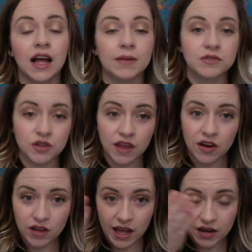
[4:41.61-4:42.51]
So
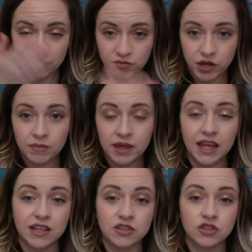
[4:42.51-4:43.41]
that'll kind of bring me
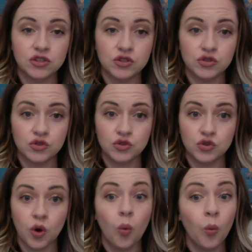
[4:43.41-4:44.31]

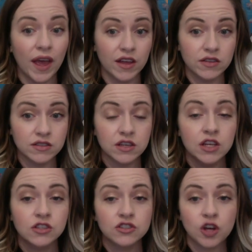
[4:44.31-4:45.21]
into Wales.
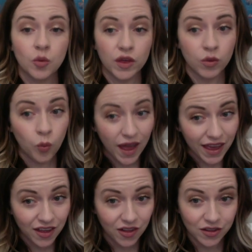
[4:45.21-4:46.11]
So with
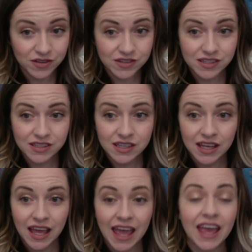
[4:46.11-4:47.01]
Wales,
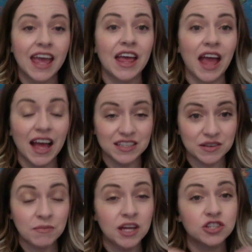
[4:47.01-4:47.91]
it has a
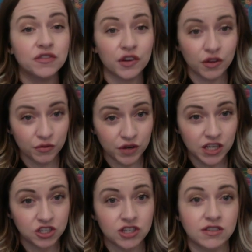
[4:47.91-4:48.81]
much further
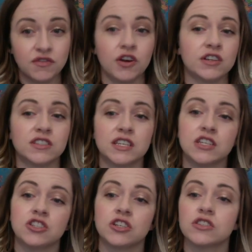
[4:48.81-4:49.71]
reach as far as
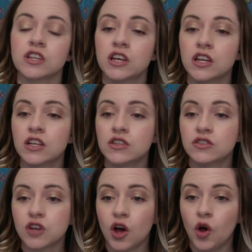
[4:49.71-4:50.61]
teachers.
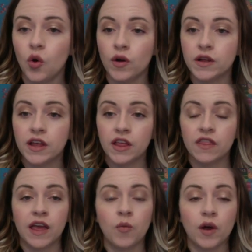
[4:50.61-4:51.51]
So
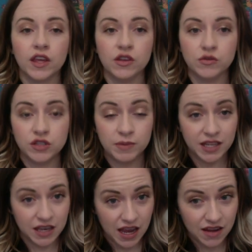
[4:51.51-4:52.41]
they want you to be a
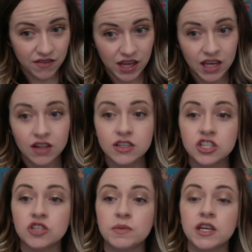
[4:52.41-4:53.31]
native
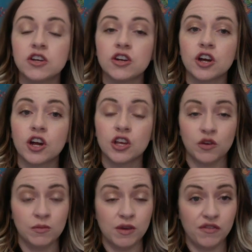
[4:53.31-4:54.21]
English speaker. You
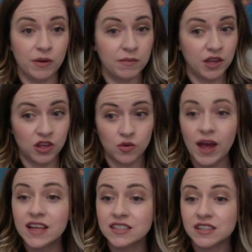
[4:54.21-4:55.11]
can be from the
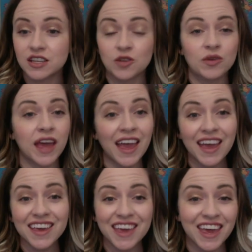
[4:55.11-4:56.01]
US, the
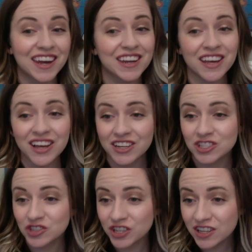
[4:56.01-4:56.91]
UK, Canada,
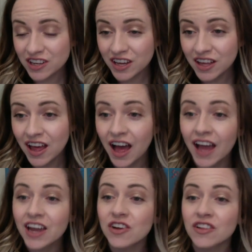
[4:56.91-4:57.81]
Australia,
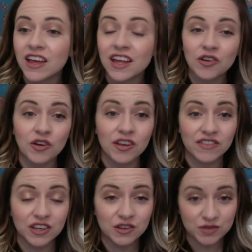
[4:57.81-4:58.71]
Ireland, or
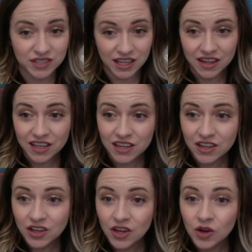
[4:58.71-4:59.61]
even New Zealand,
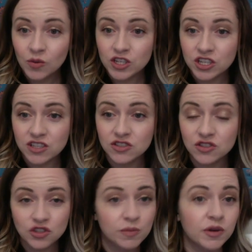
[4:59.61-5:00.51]
which is
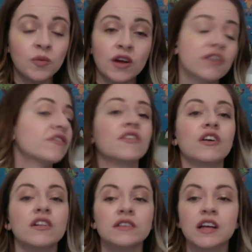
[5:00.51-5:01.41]
super
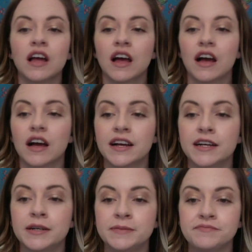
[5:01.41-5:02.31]
wonderful.
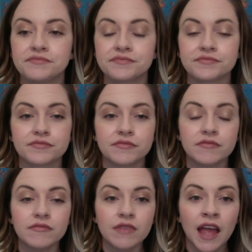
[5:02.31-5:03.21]
And
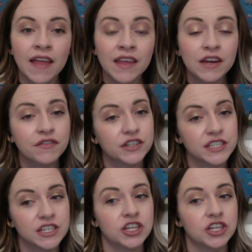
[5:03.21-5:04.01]
then for teaching